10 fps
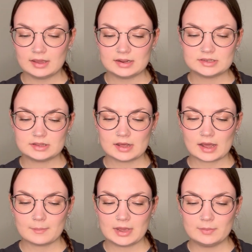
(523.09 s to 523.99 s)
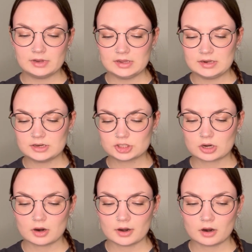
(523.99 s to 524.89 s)
It is the Maybelline
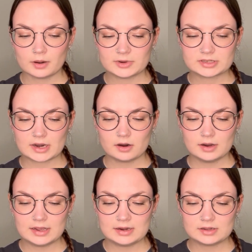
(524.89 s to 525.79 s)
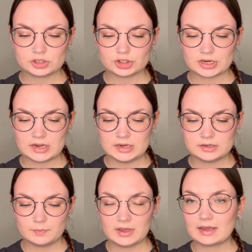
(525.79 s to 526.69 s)
Sky High Mascara in the shade
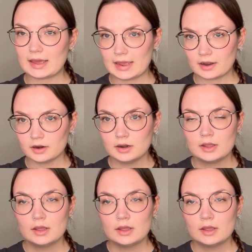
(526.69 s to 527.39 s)
Pink Air.